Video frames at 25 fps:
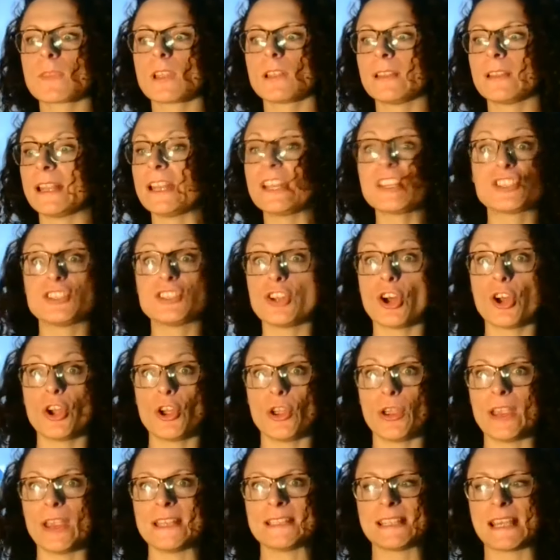let us know
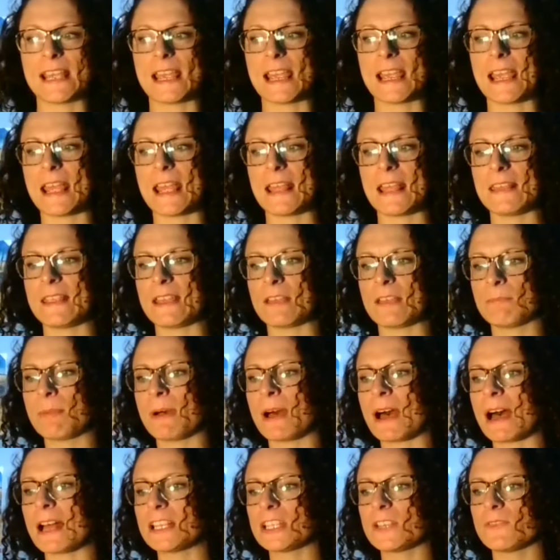if there there are
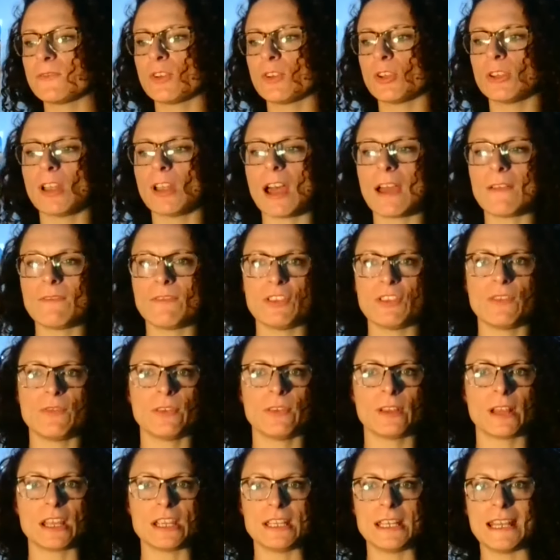parts of your life that you
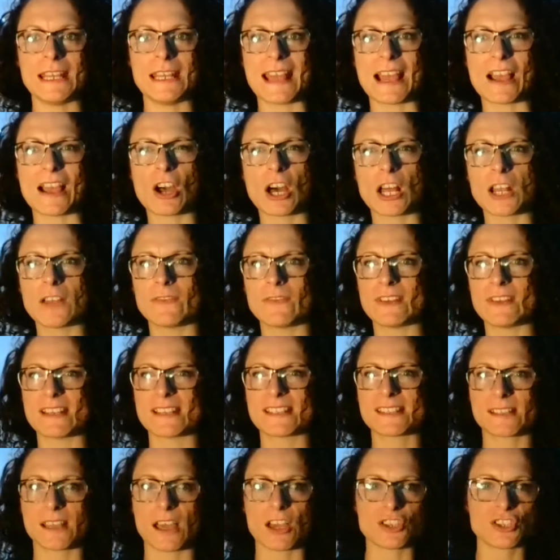feel like you need that kind of a
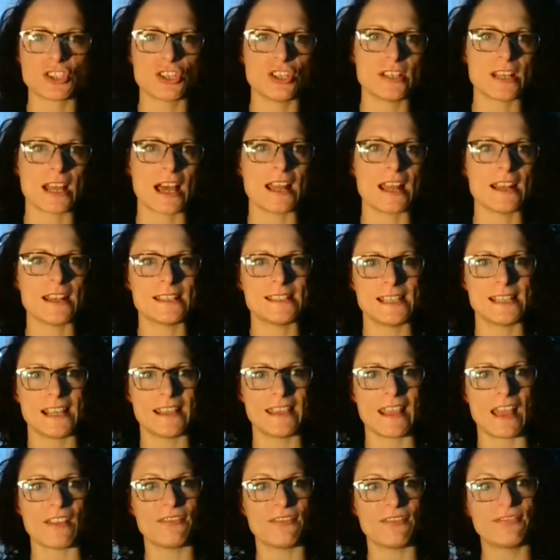discussion to
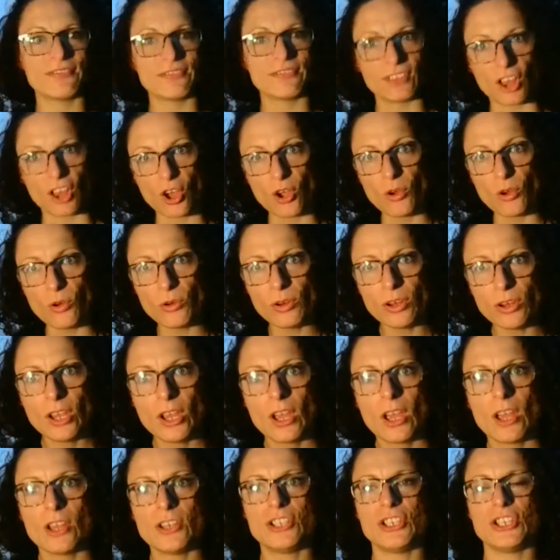understand that flow.
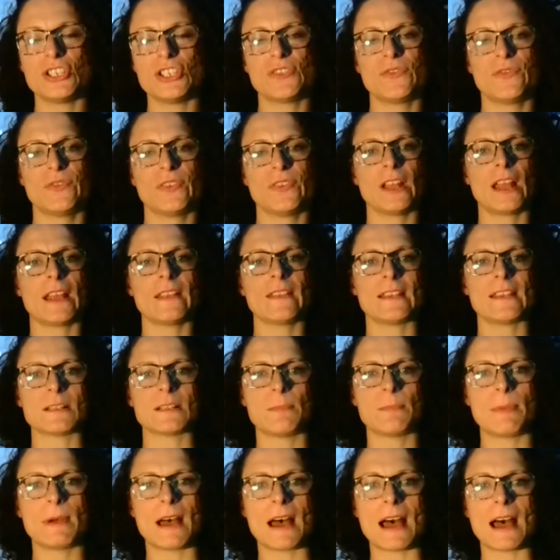Do you feel like there's
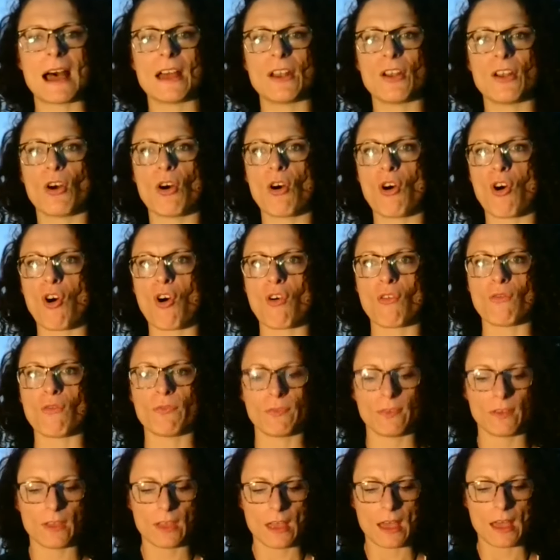a part of
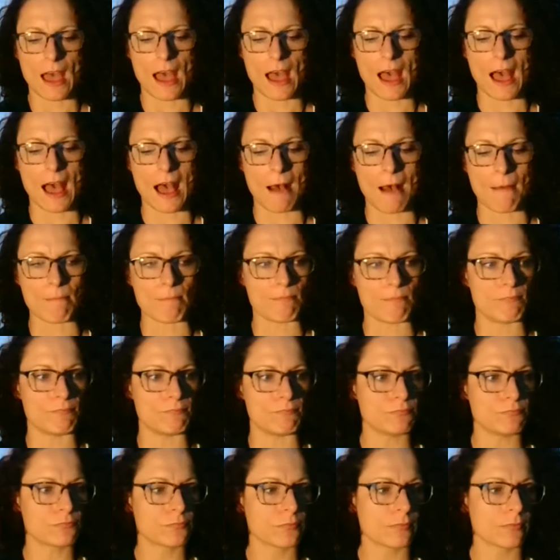
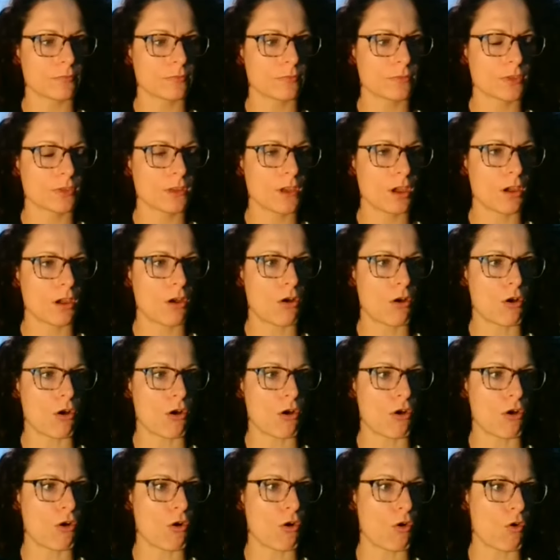um,
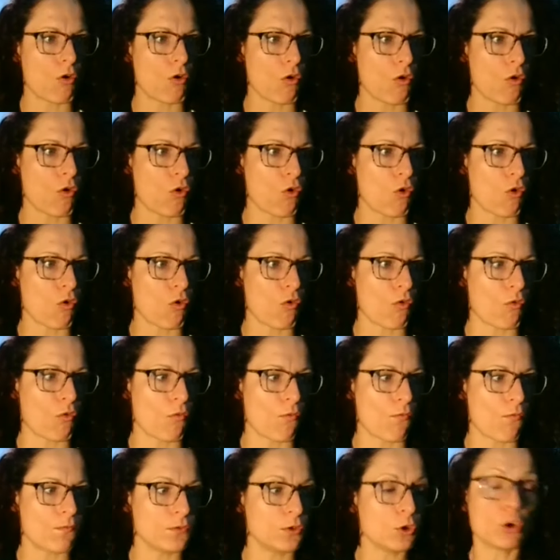
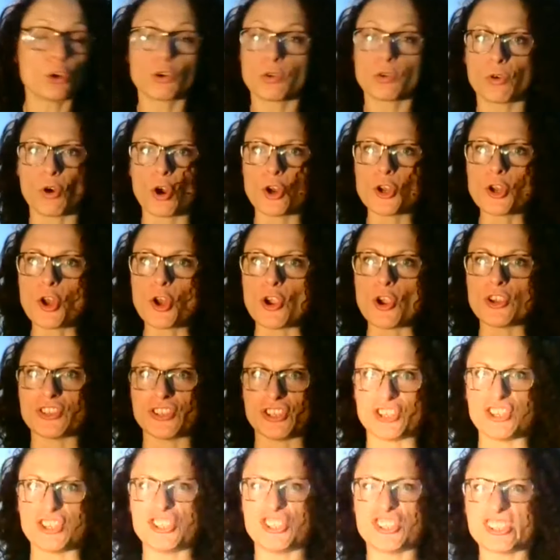of your chronos
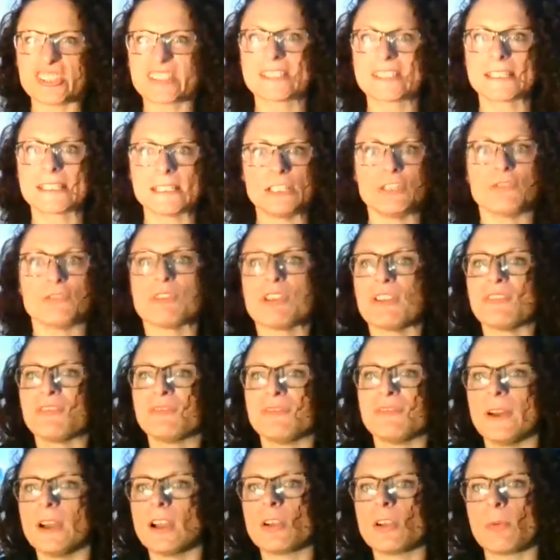that you just you're in a
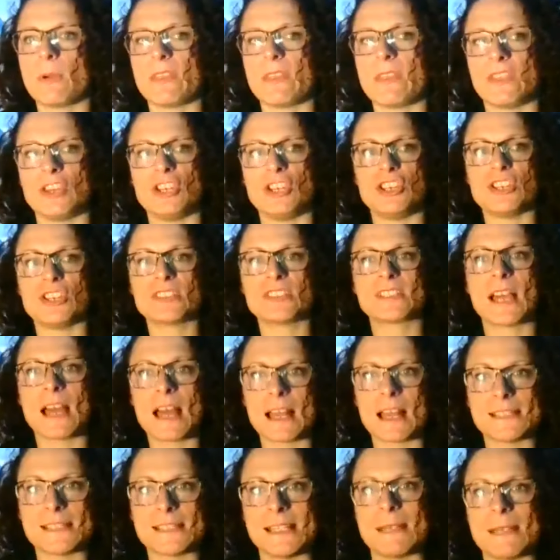funk with and you just
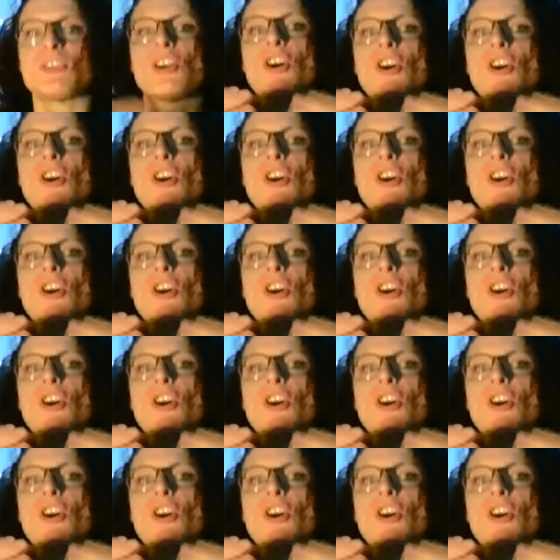can't seem